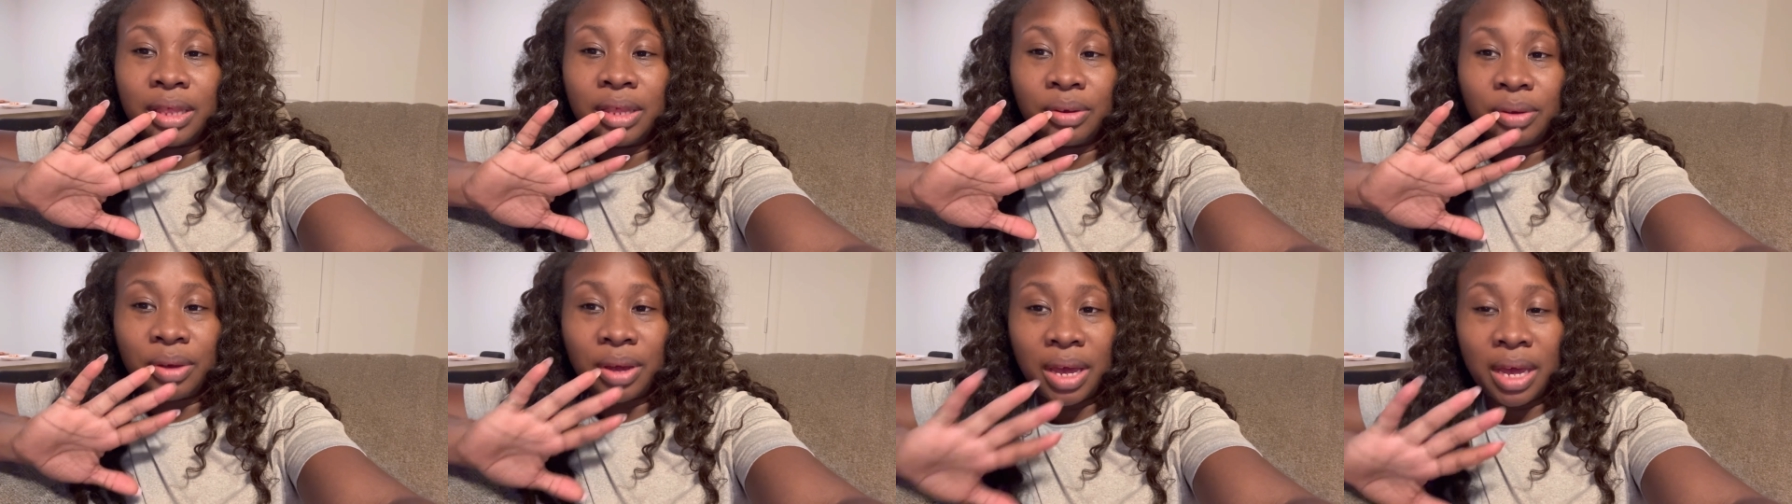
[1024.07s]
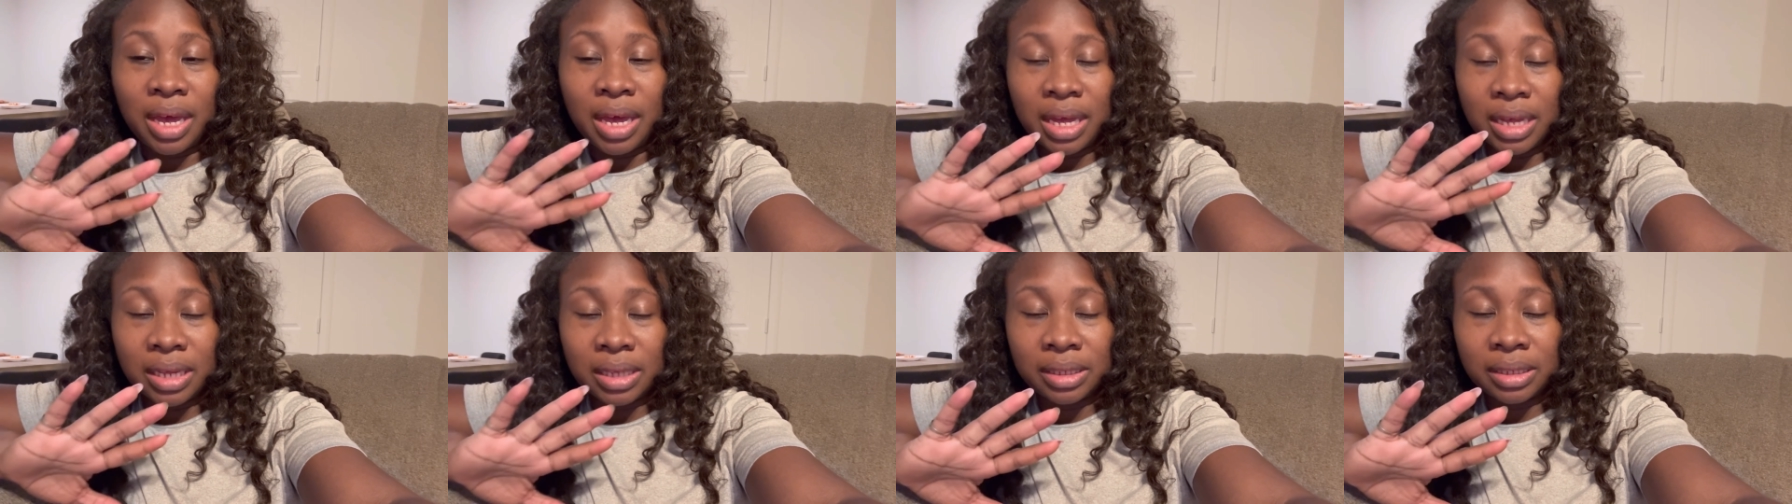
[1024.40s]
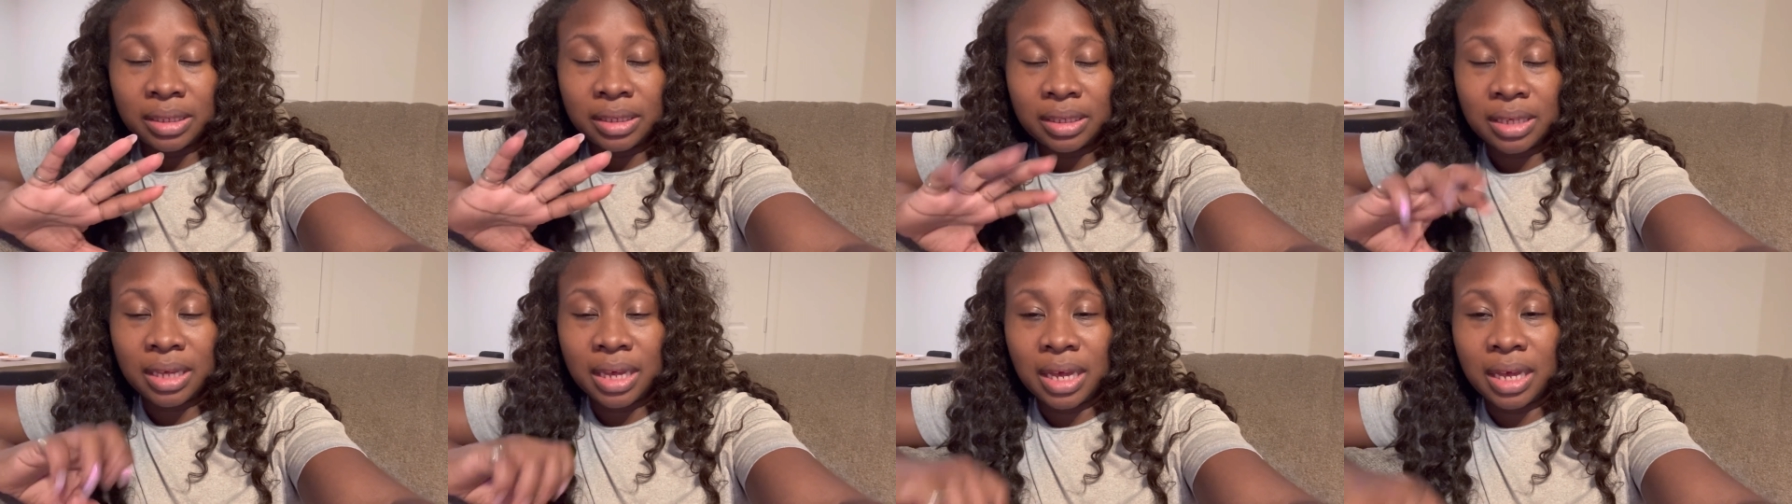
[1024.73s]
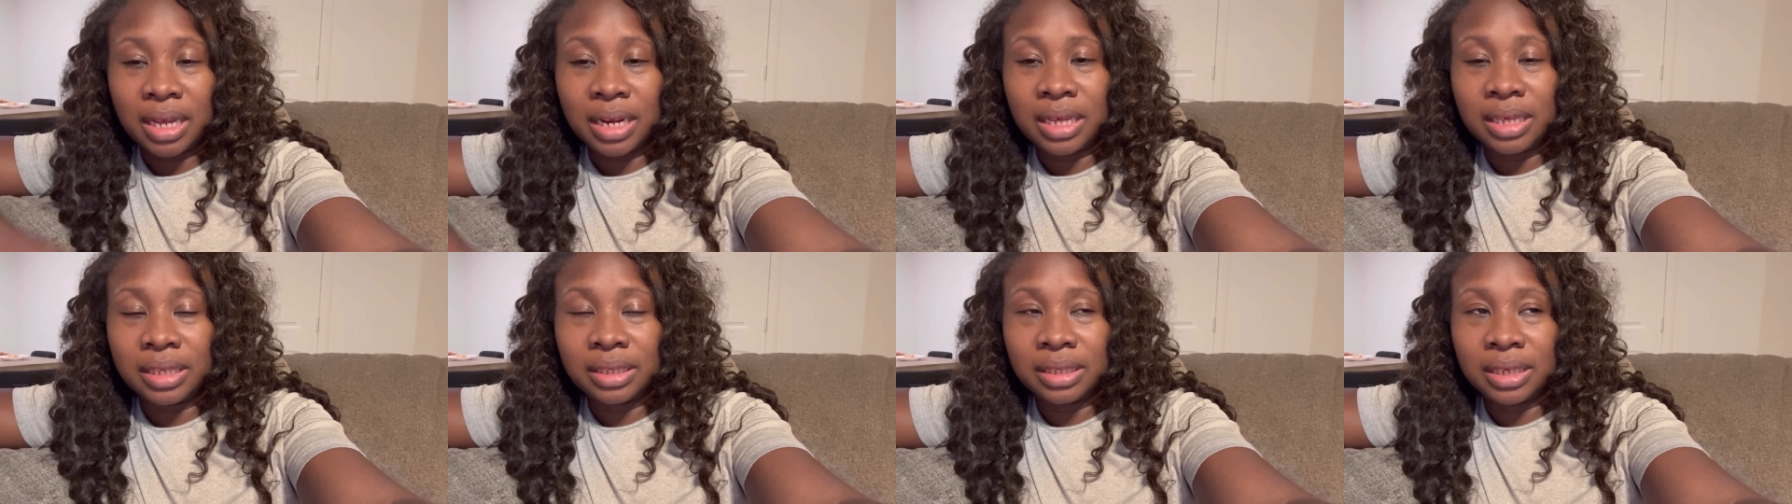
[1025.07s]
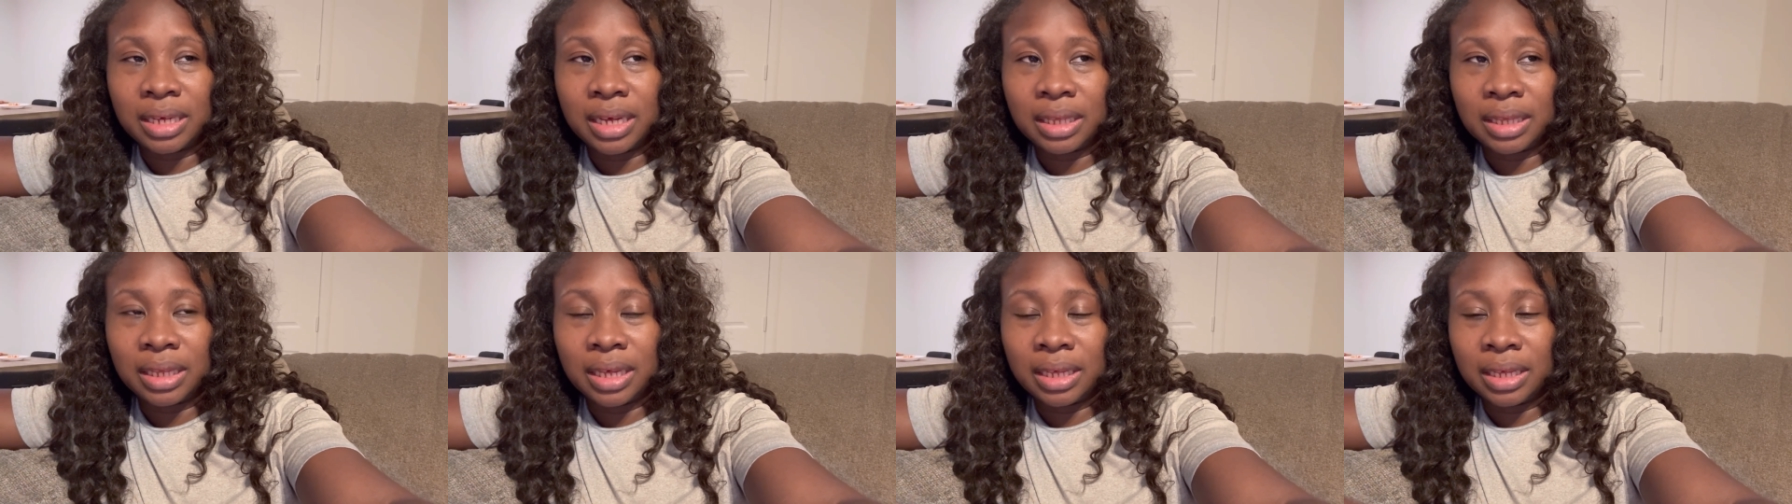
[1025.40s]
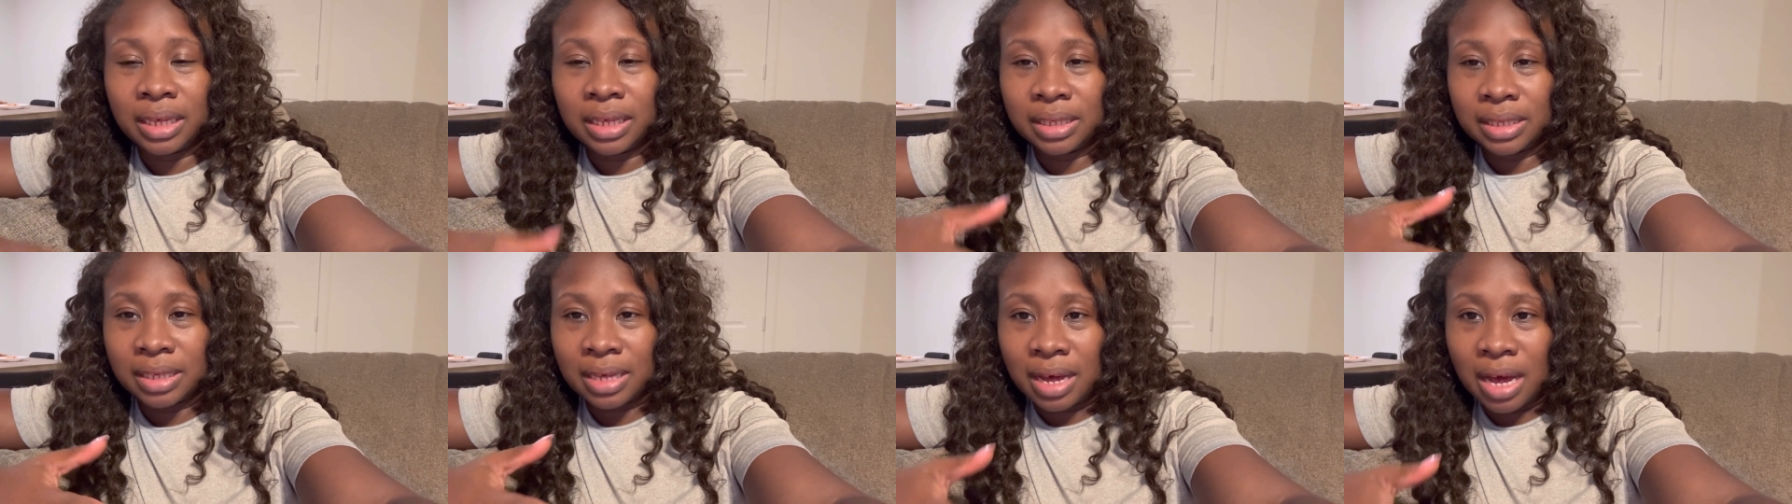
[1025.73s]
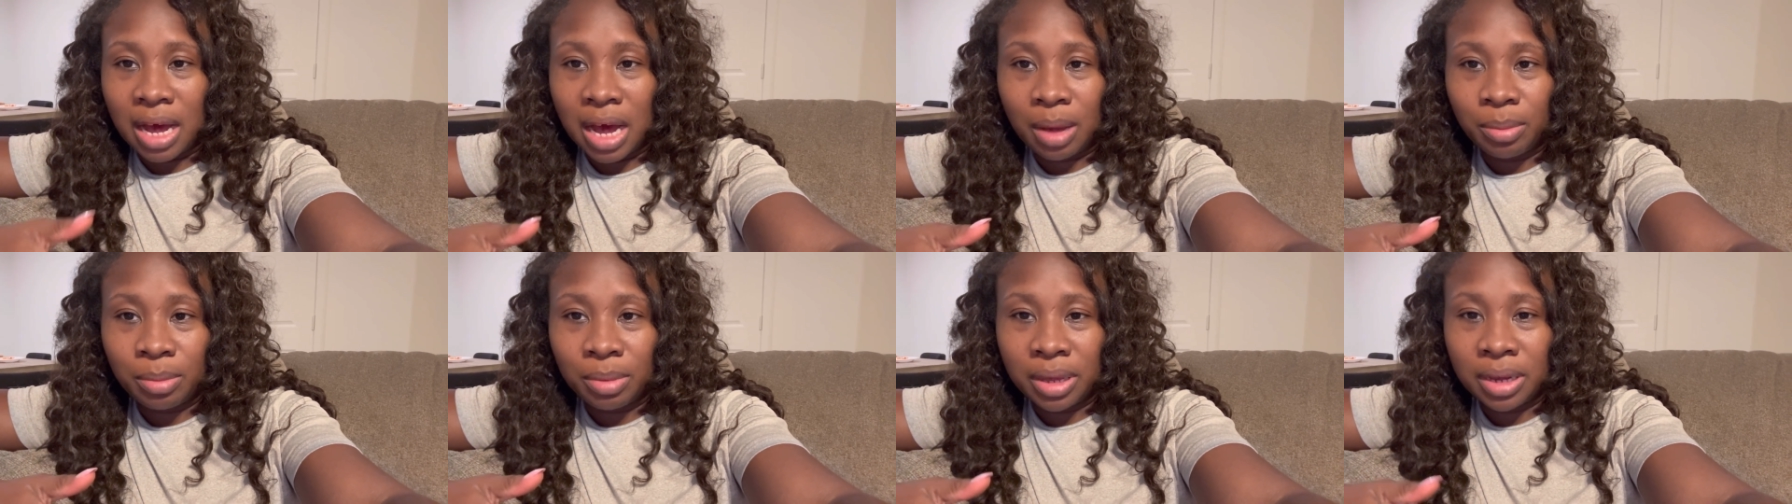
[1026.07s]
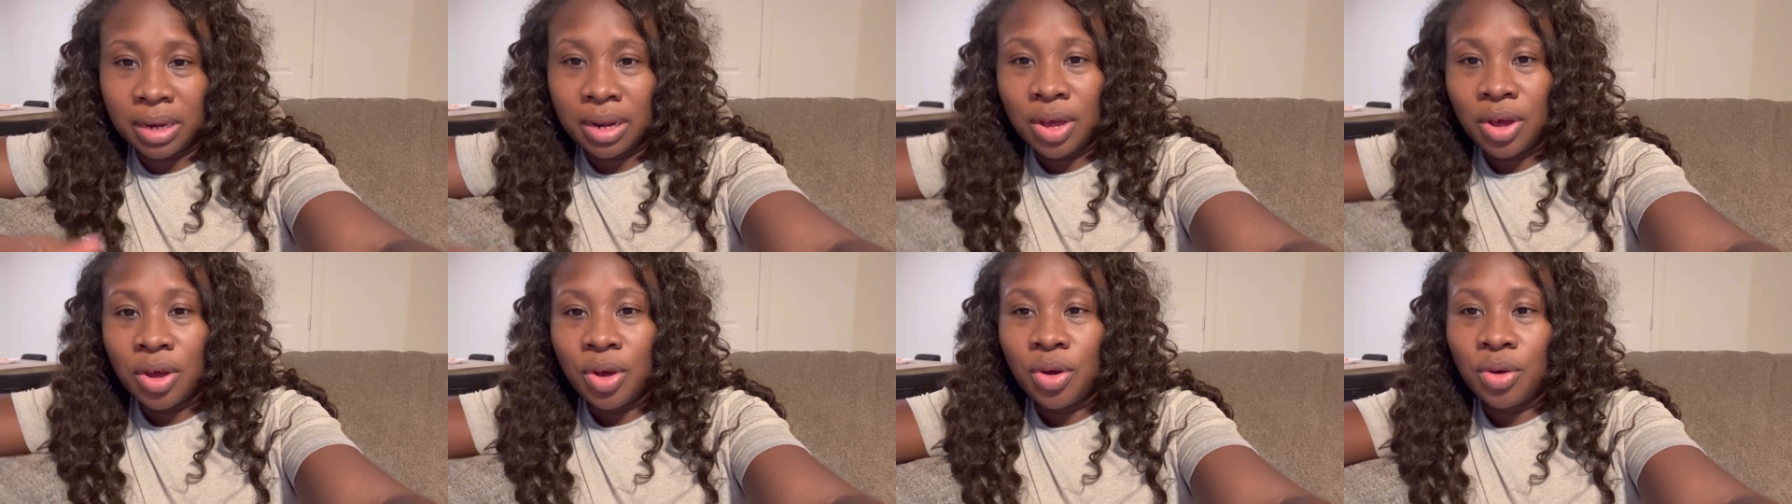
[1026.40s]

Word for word: their hands. And he said that it's common